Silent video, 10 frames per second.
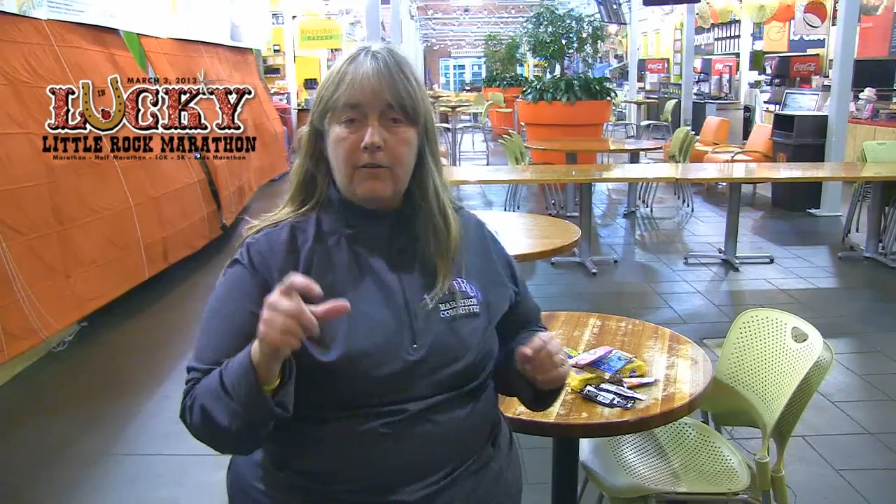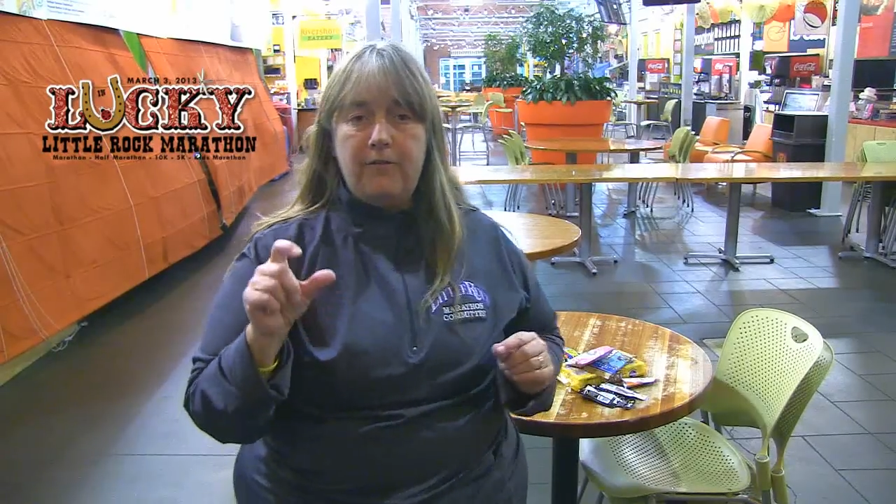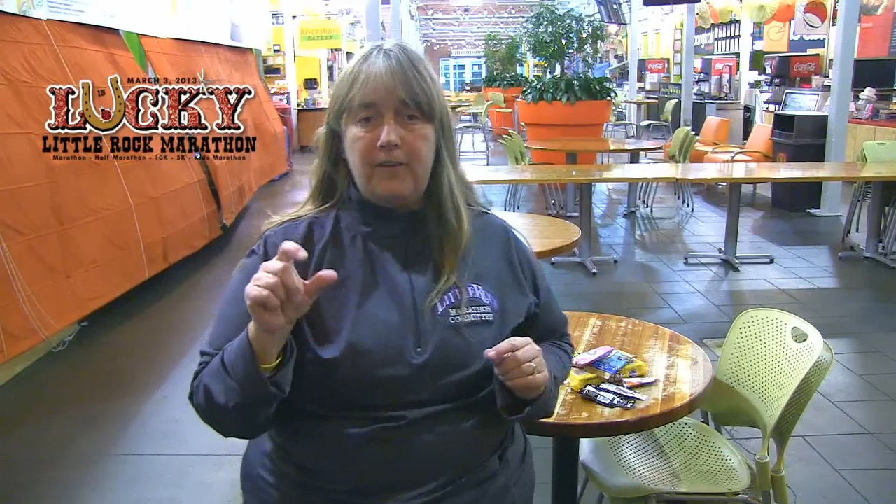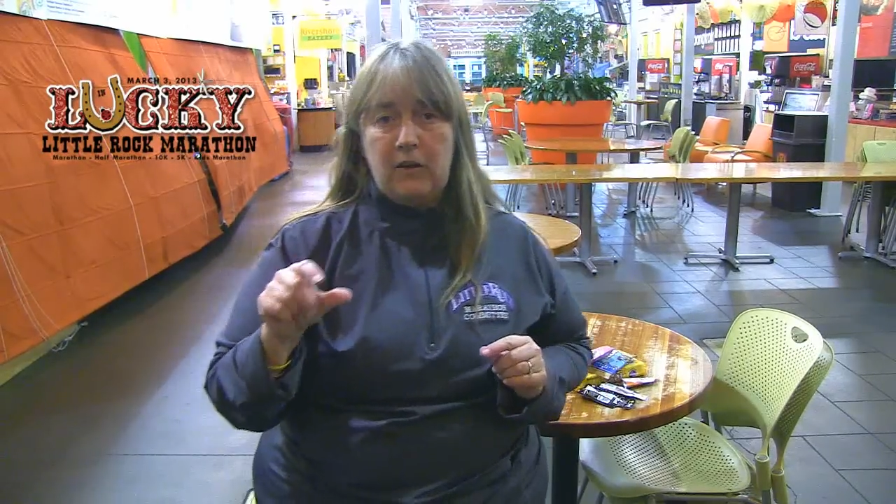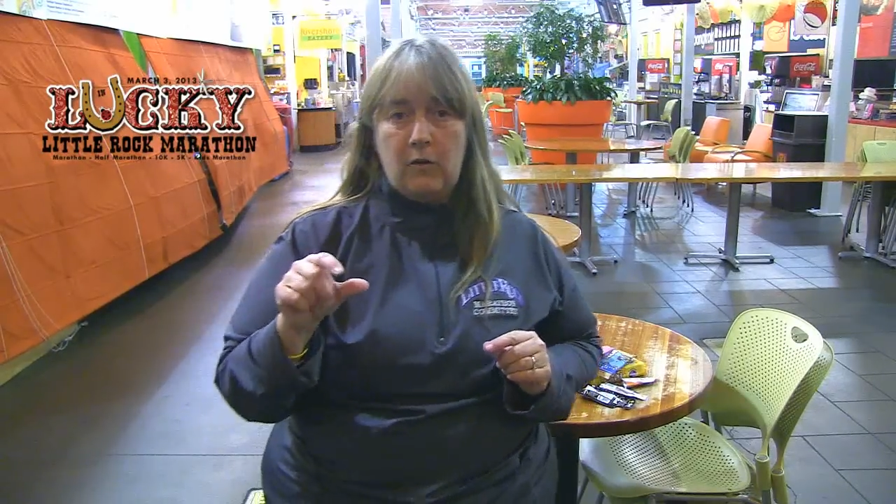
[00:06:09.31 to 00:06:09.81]
are
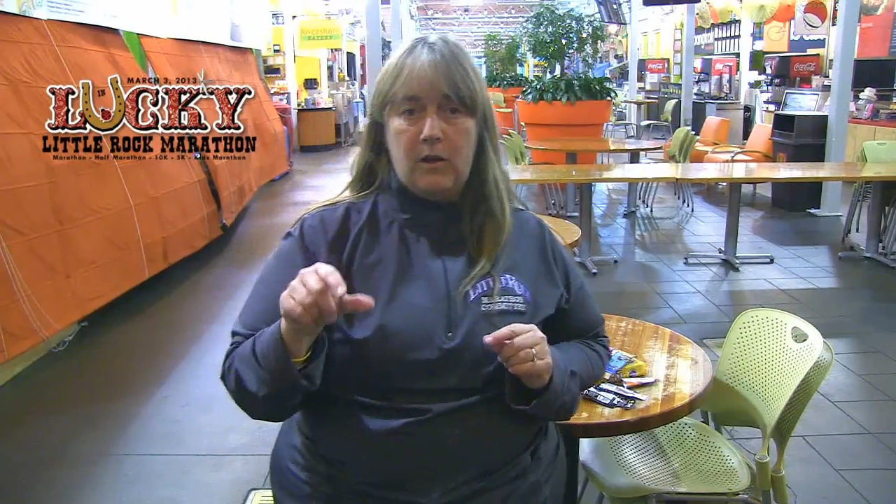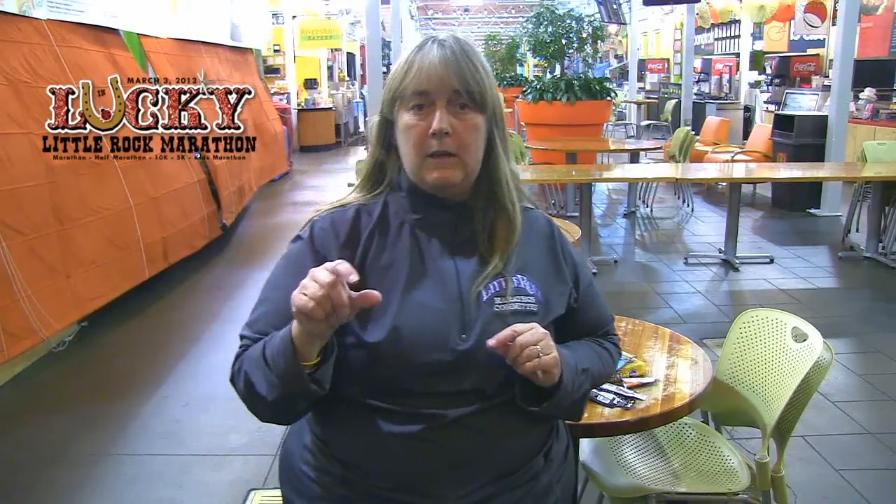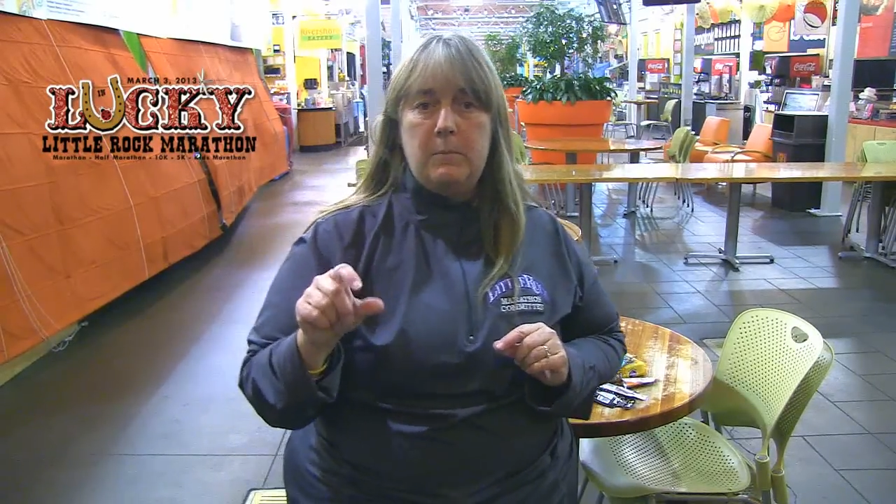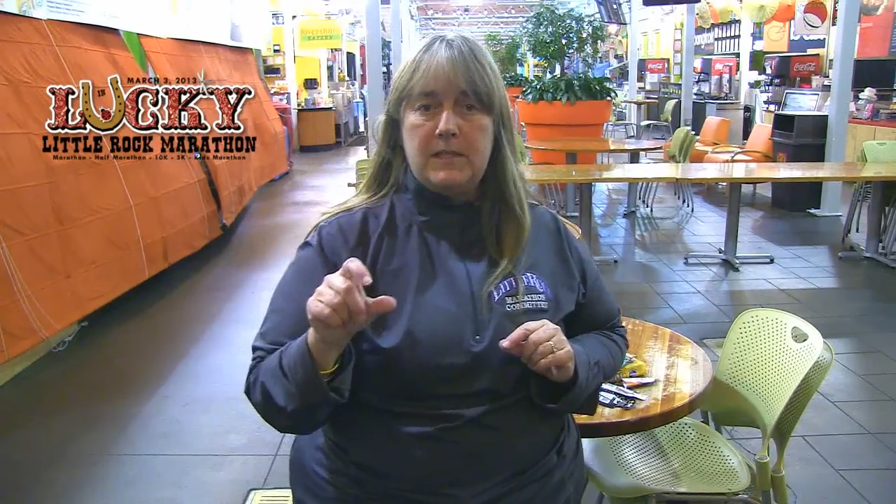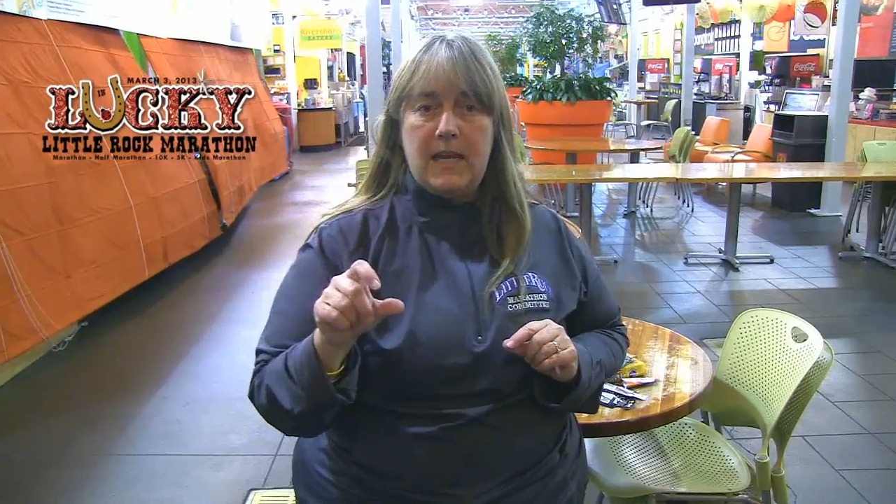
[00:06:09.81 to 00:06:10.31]

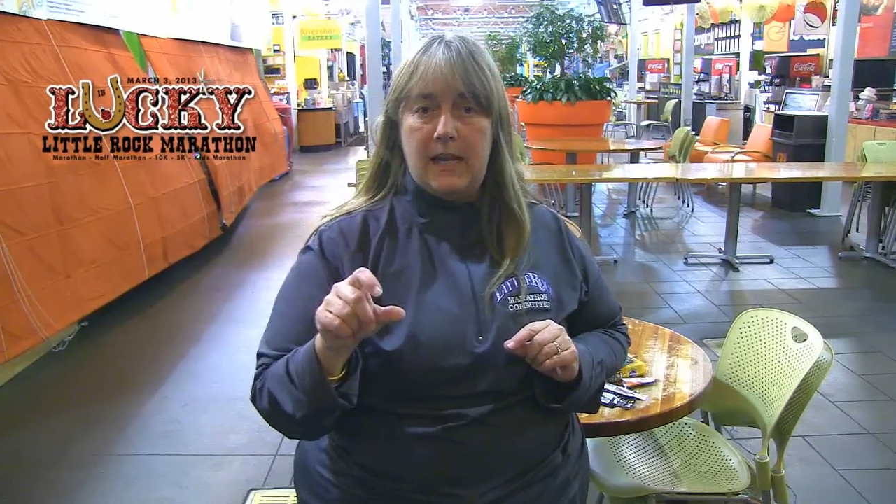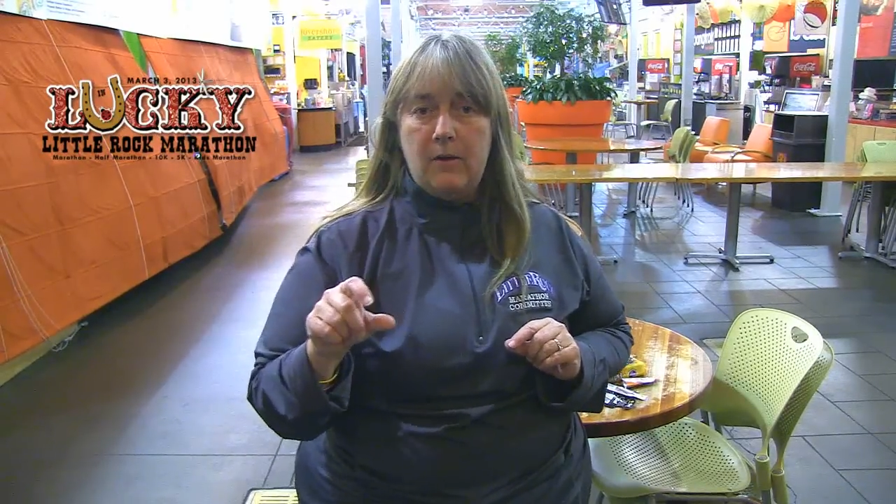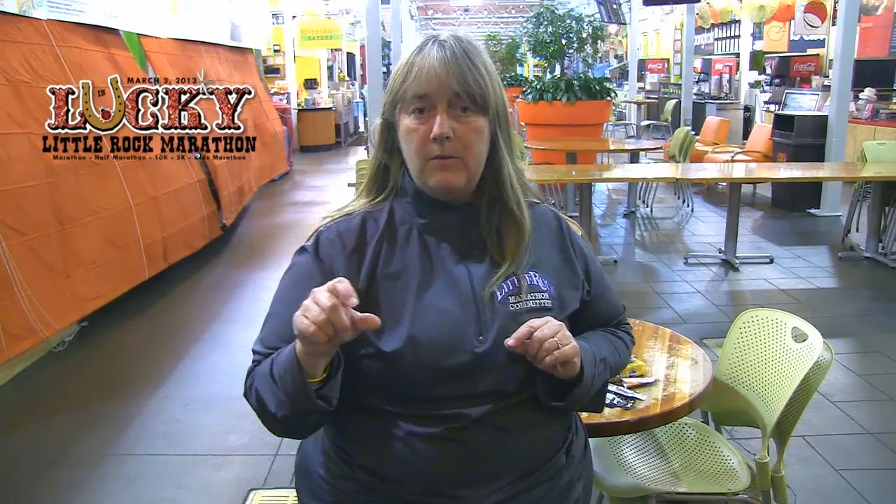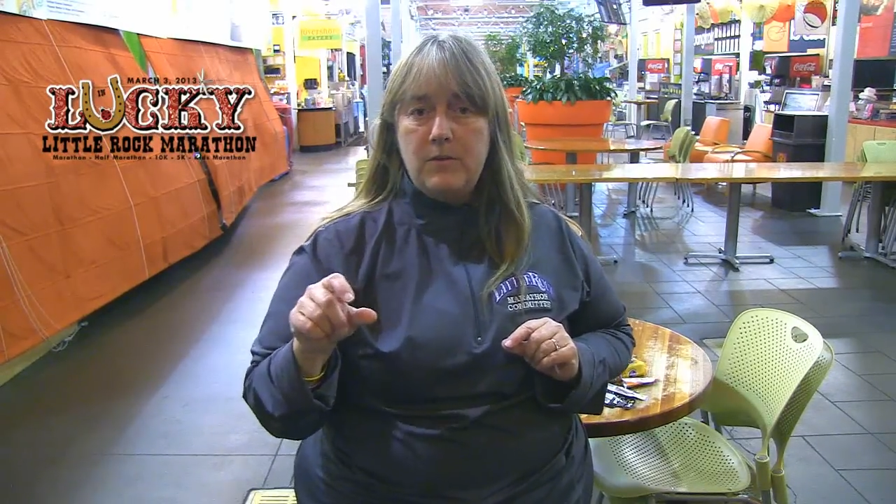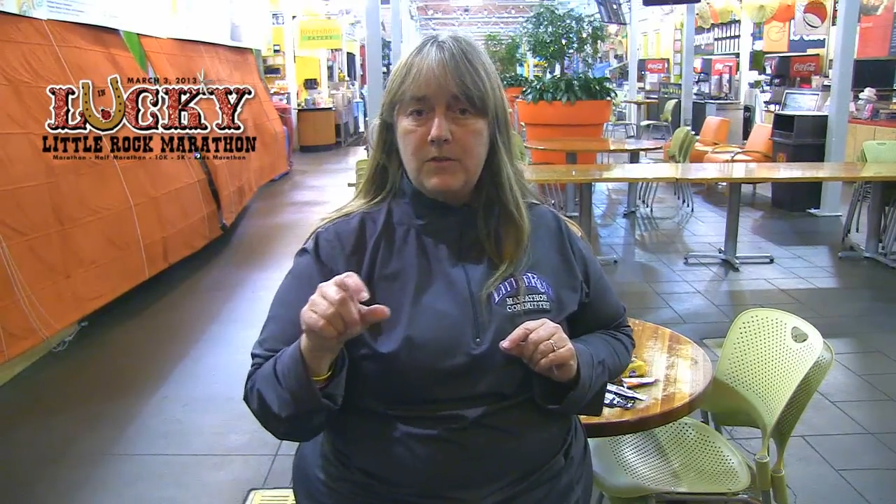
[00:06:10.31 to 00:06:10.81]
fingerling
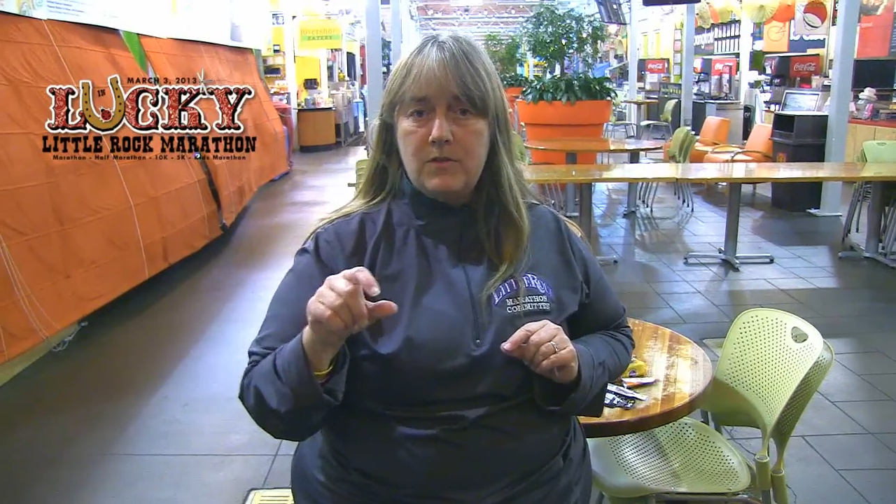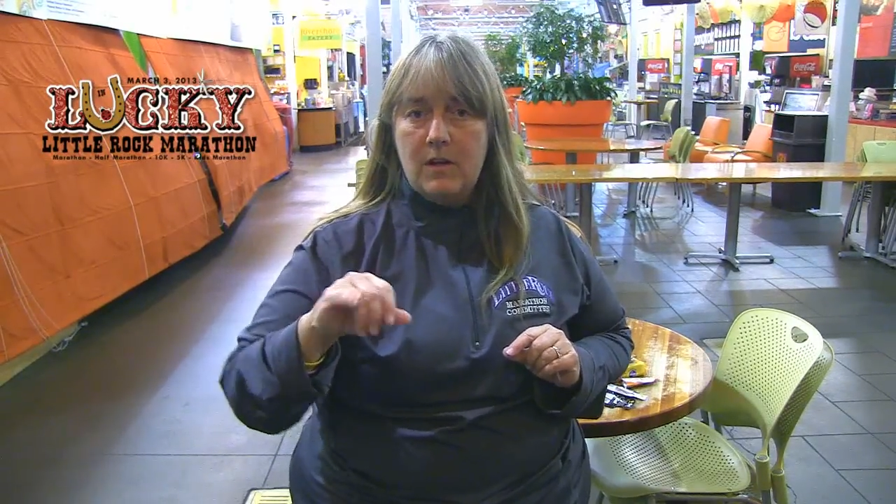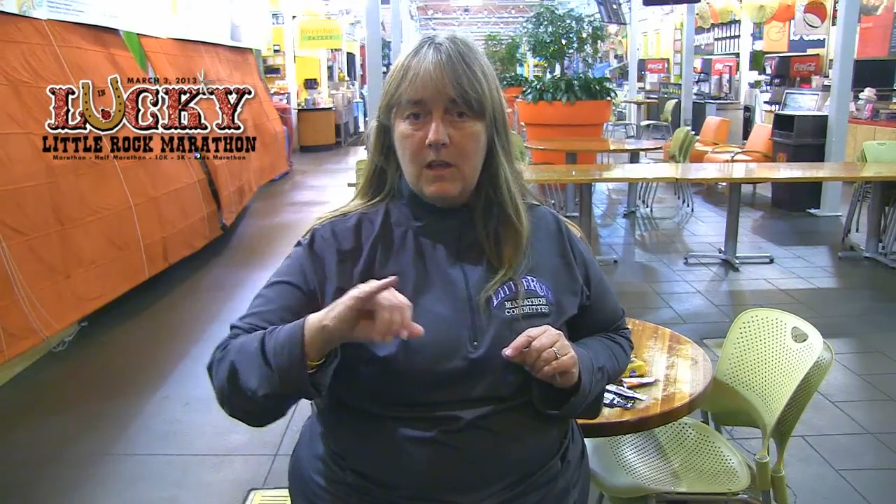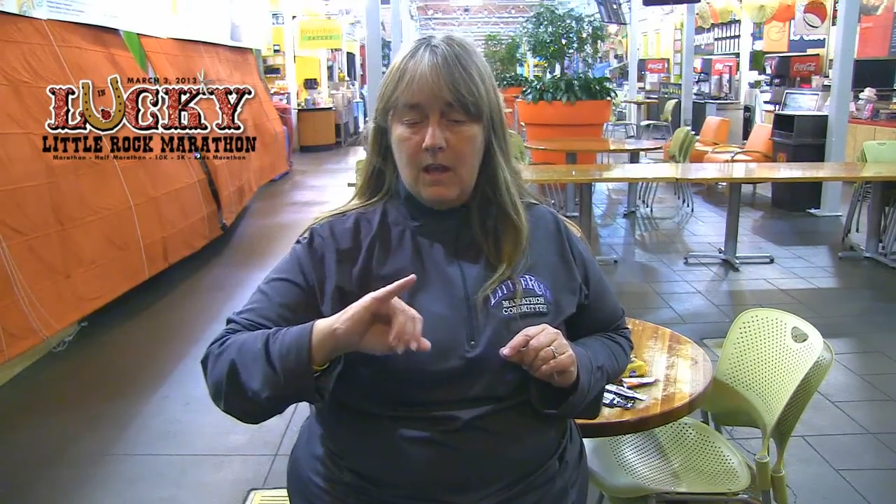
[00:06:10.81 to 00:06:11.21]
potatoes.